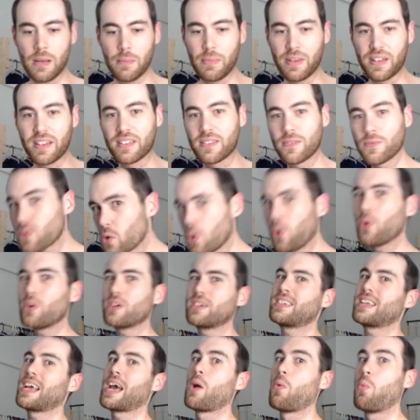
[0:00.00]
because of
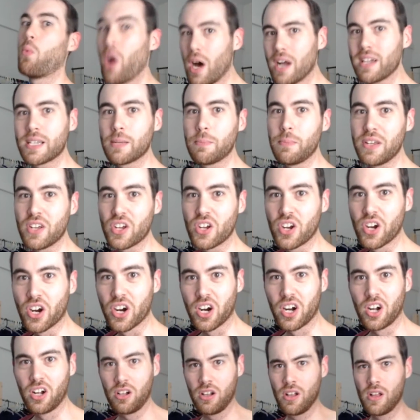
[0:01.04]
course I want to be a
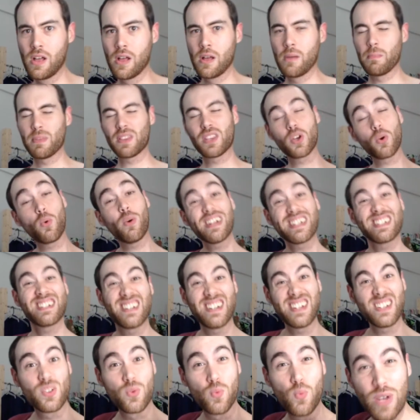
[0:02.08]
girl, but the
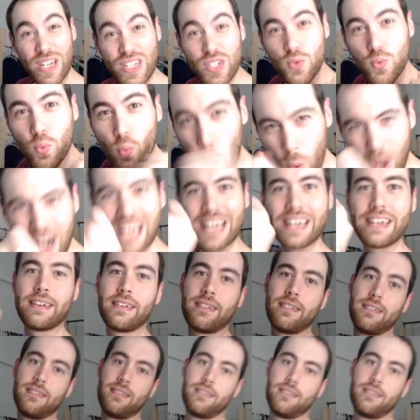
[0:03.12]
question is which one?